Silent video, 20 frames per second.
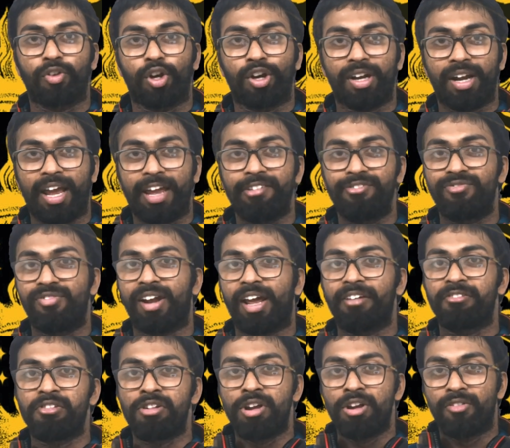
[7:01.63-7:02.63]
of your life
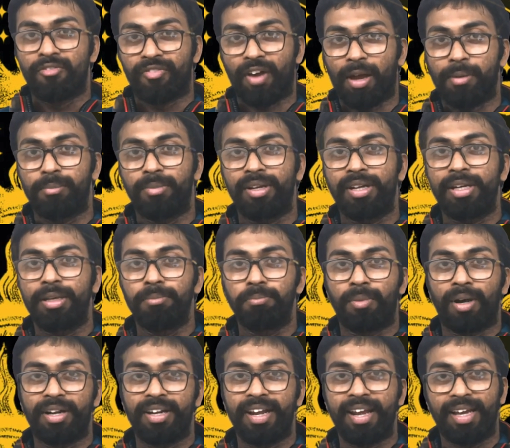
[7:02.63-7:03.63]
like
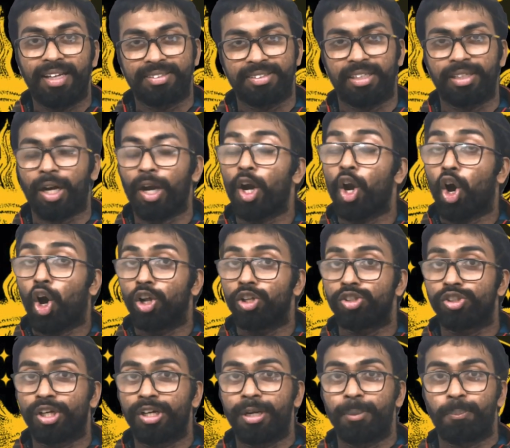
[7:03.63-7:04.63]
family, money, etc. are
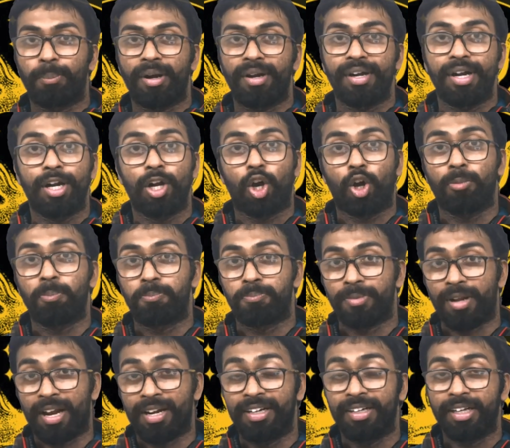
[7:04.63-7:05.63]
also dependent
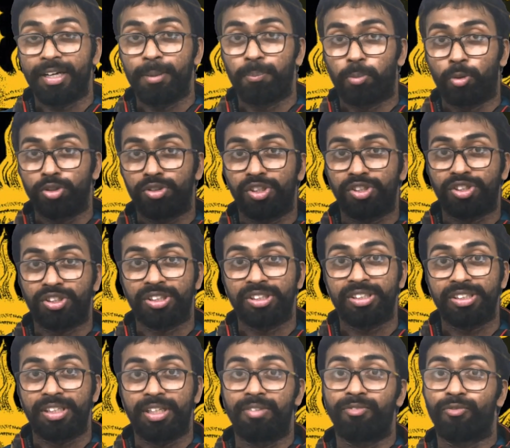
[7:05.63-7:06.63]
on planetary
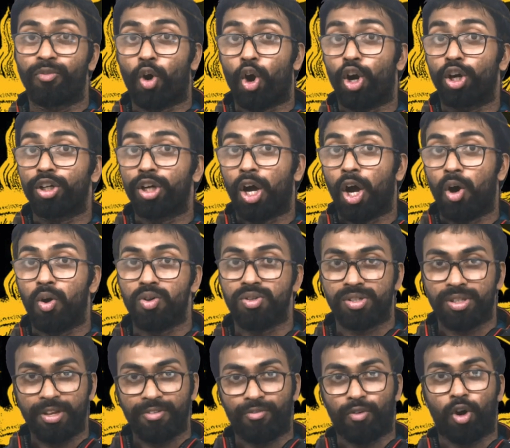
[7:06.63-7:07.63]
positions in what
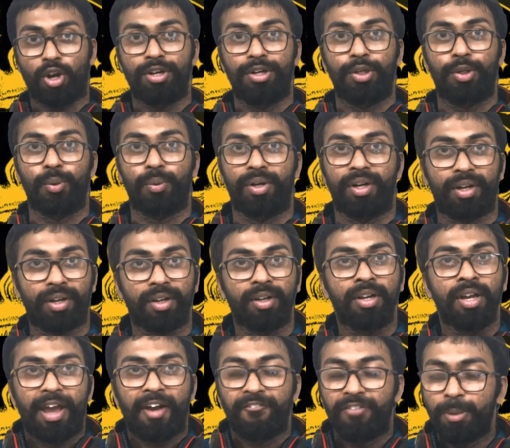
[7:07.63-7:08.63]
house they fall into it.
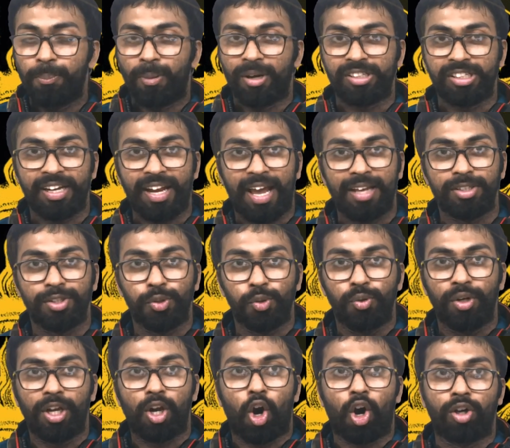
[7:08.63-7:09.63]
Every person has a
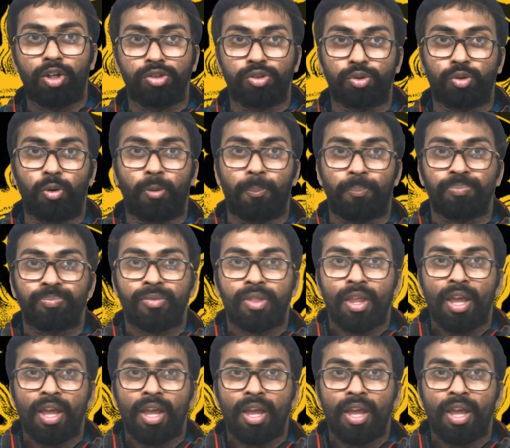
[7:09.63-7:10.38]
unique horoscope.